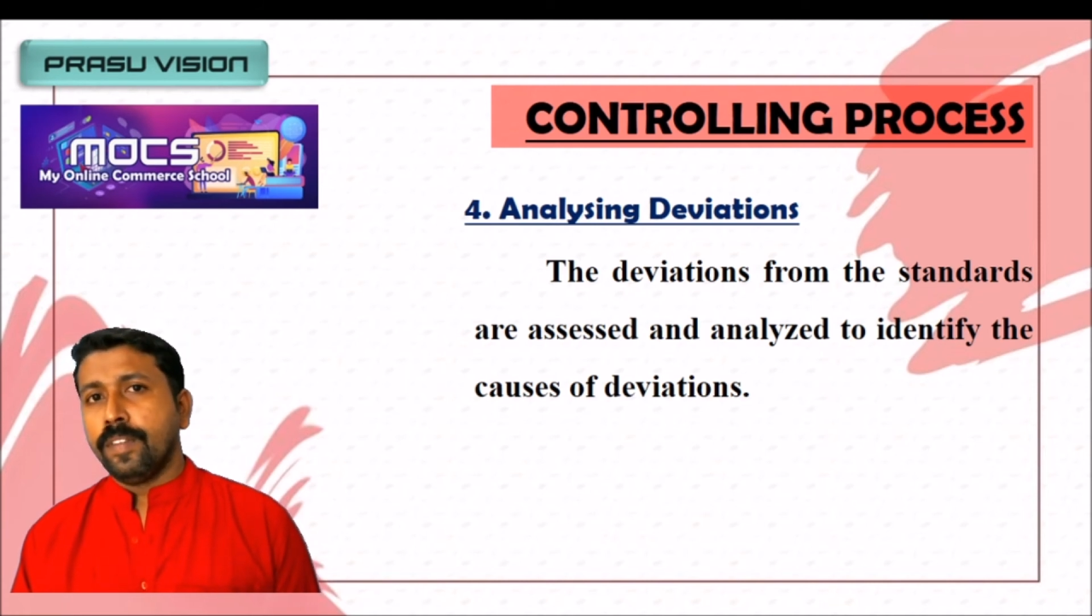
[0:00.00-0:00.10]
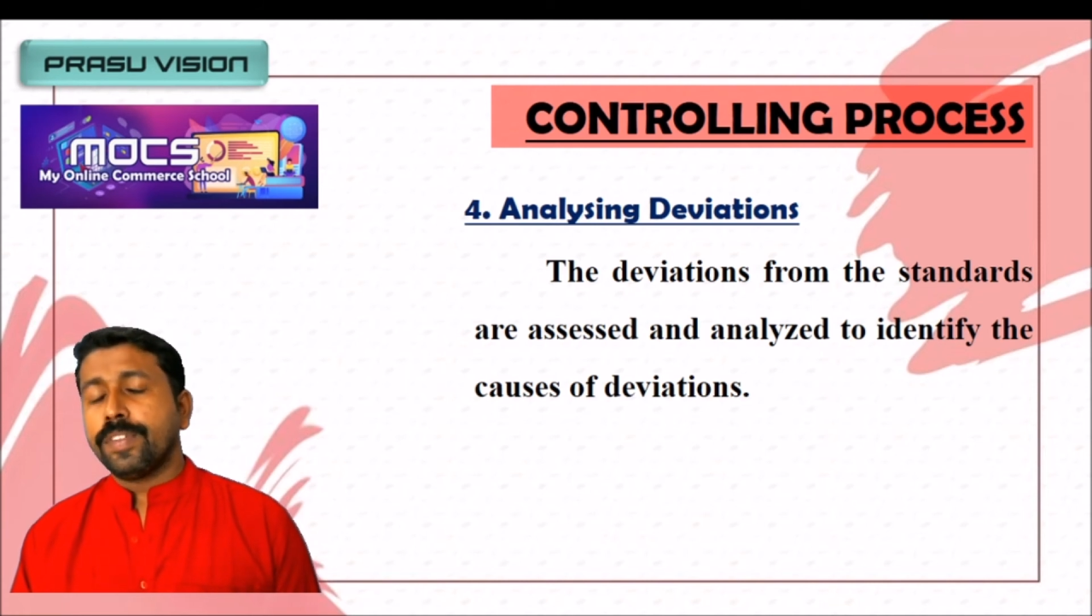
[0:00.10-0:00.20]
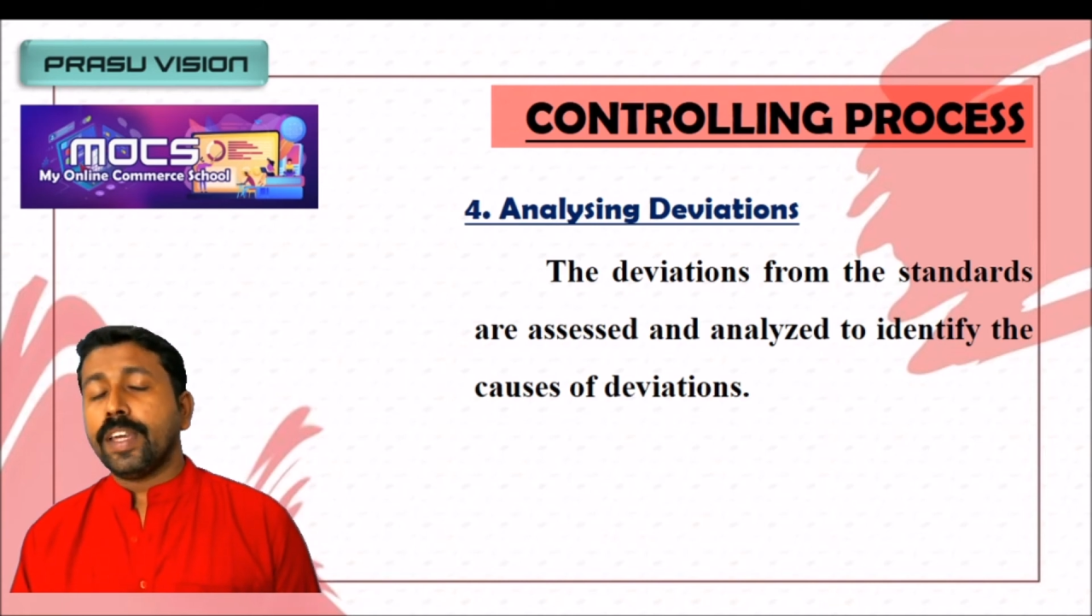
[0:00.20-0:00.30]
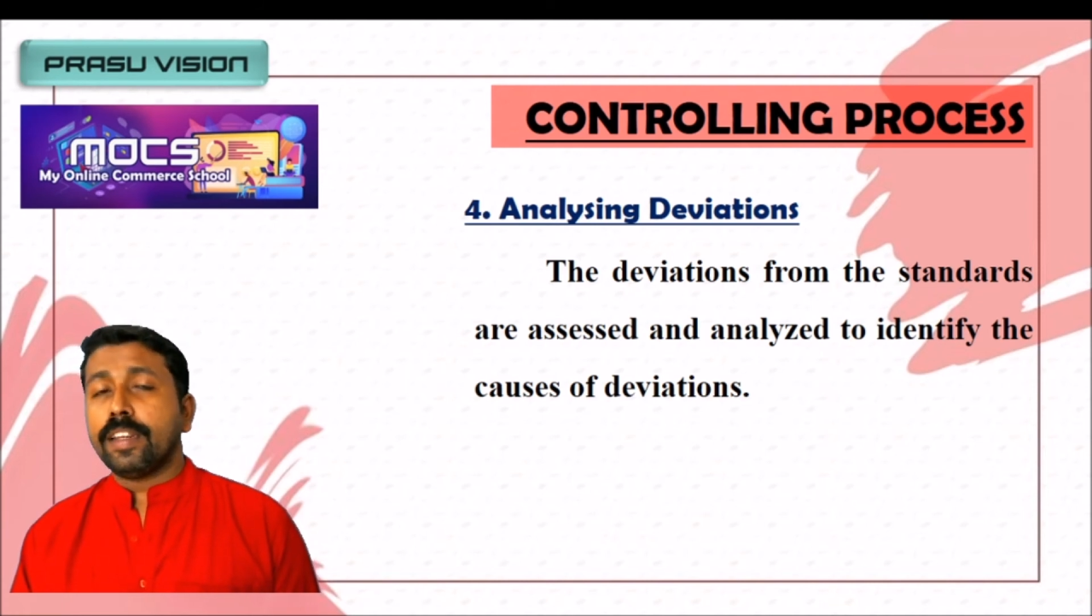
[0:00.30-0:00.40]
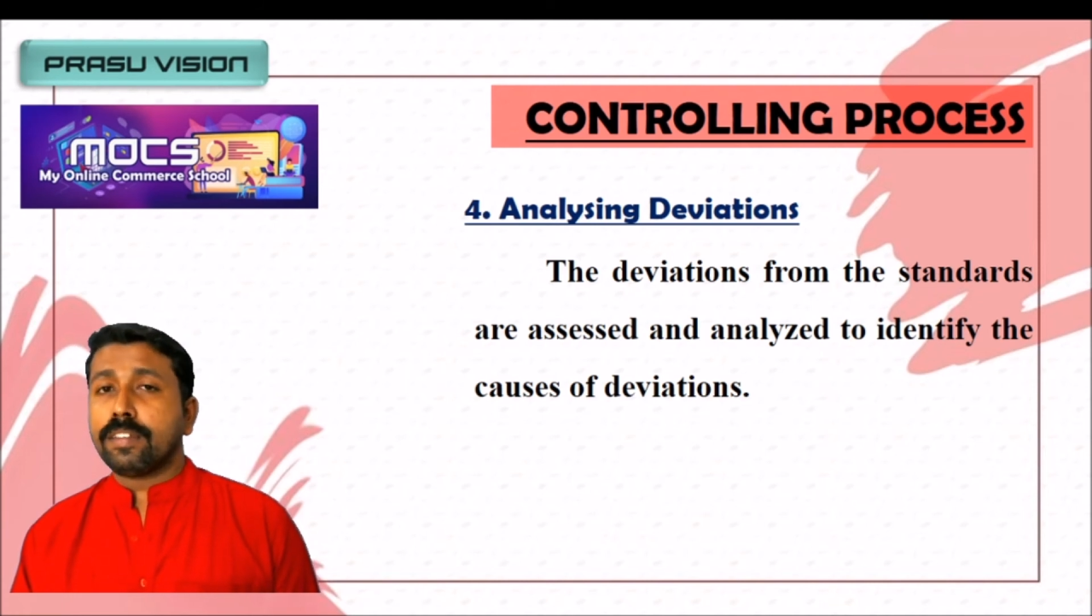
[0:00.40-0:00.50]

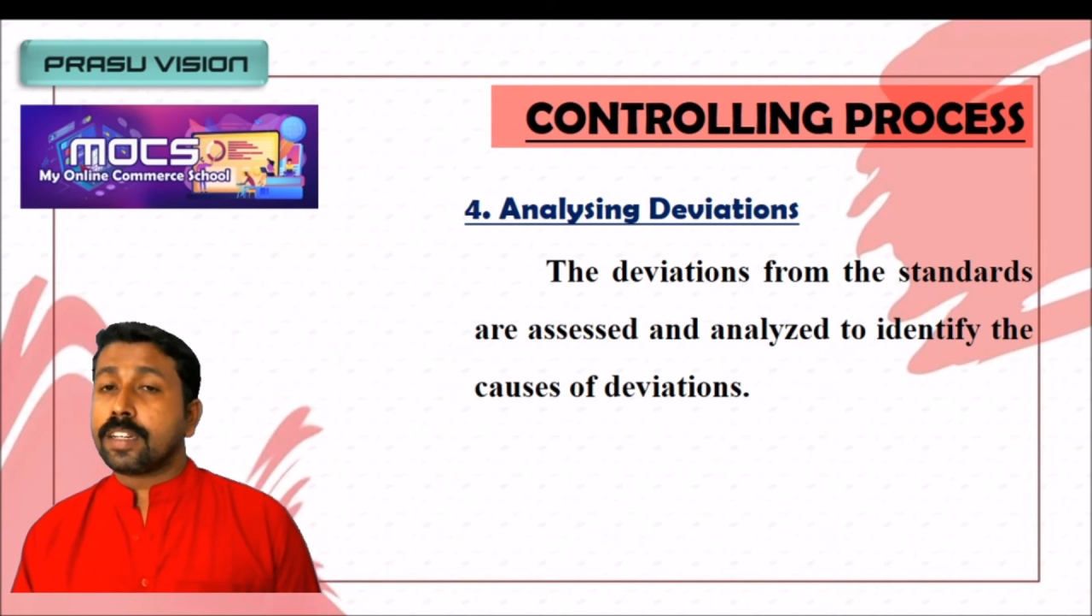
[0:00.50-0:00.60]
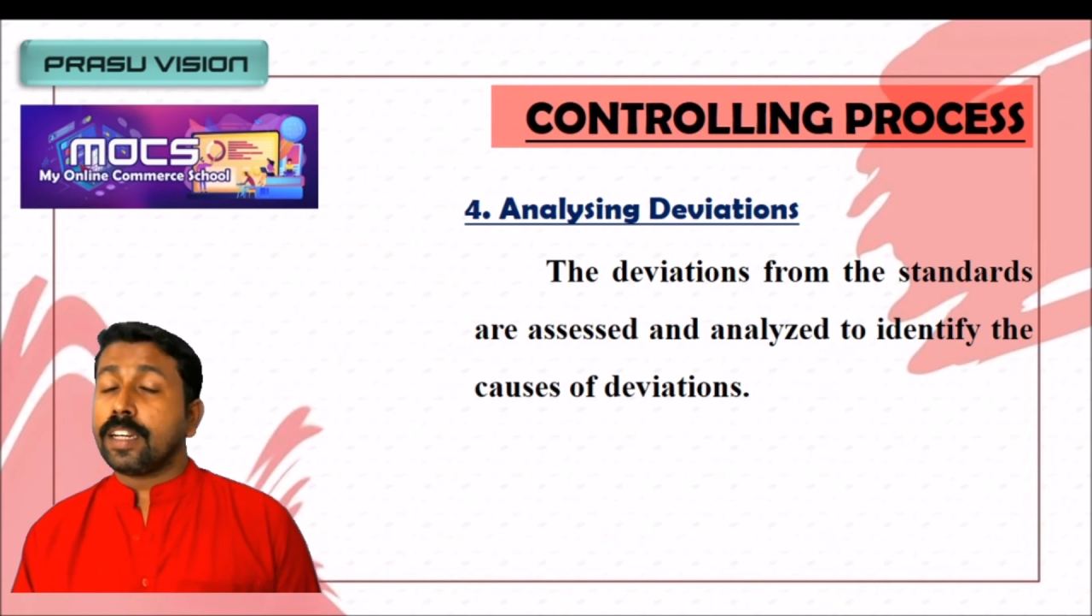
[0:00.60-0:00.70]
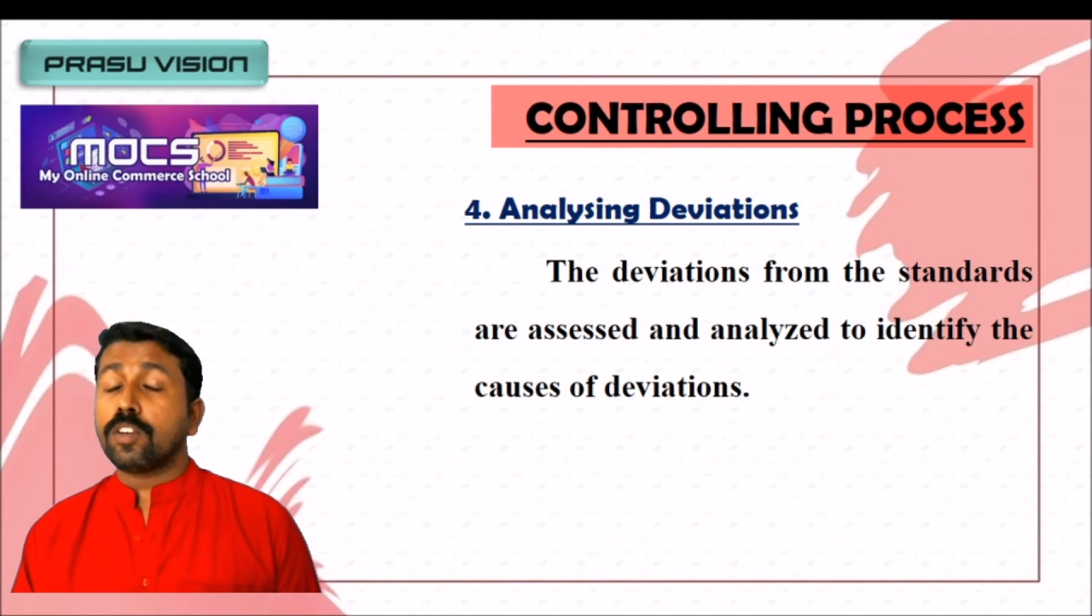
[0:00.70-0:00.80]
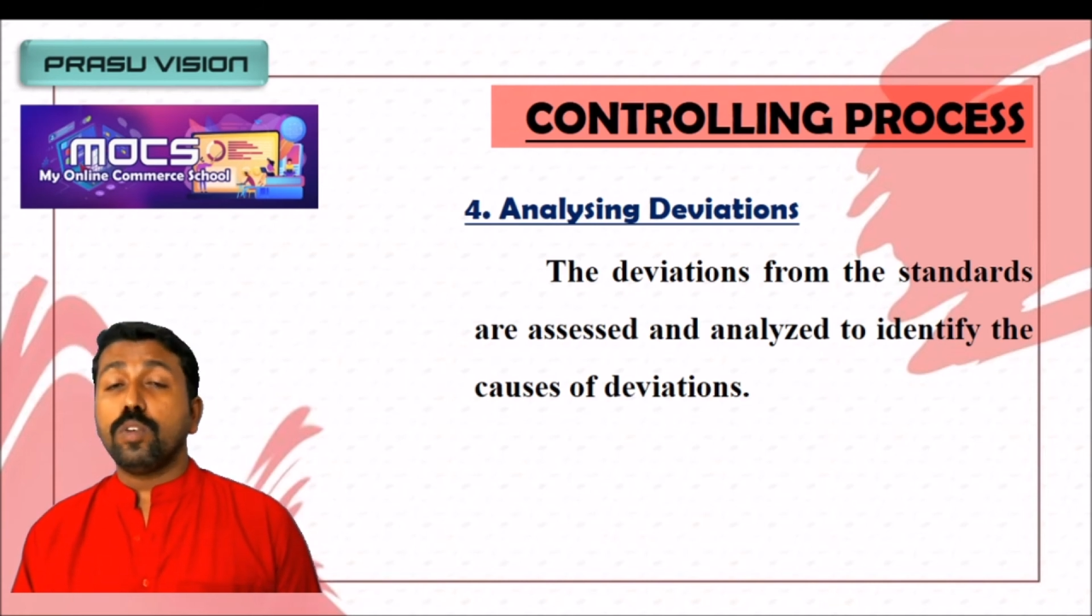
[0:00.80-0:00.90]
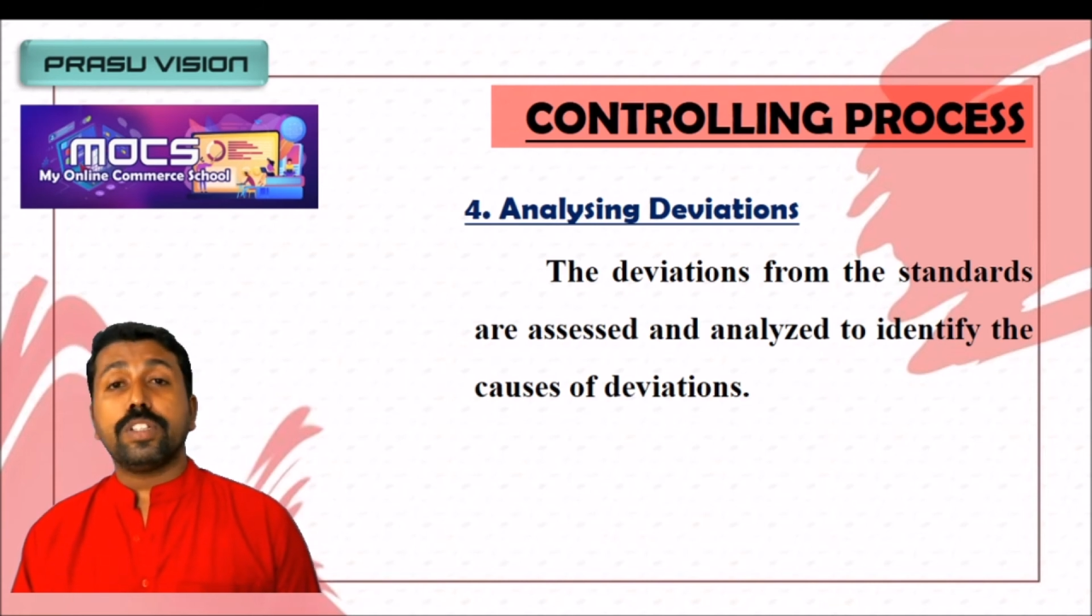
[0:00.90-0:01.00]
That is the
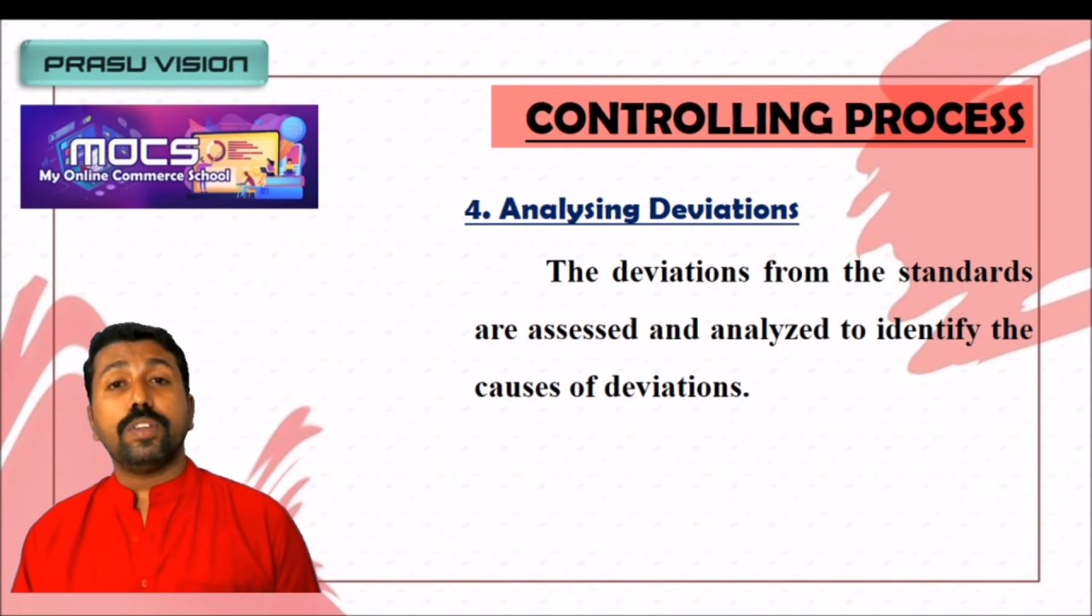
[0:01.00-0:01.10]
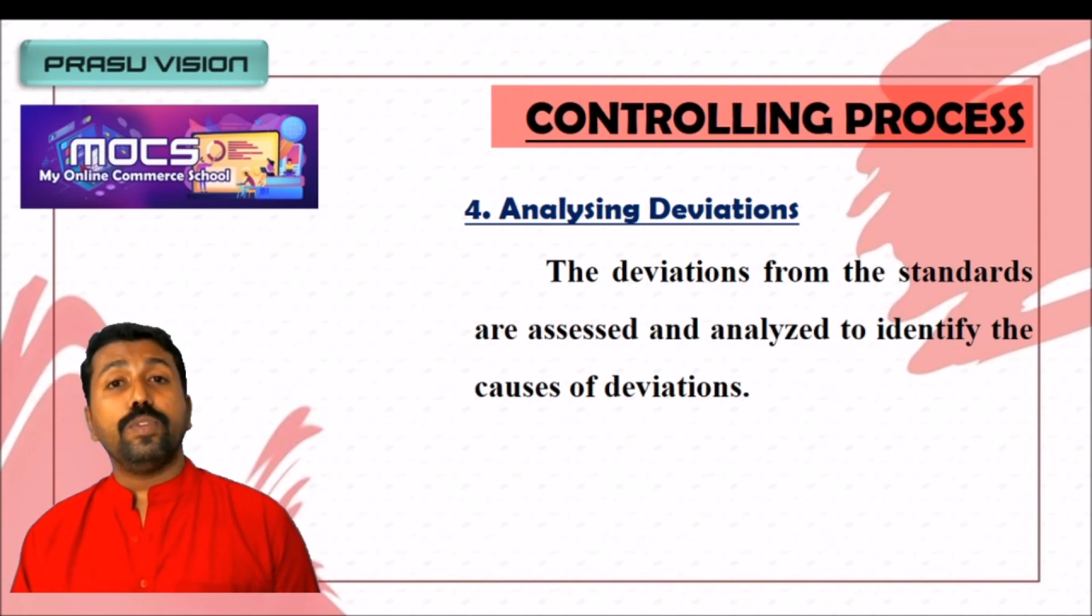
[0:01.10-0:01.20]
conclusion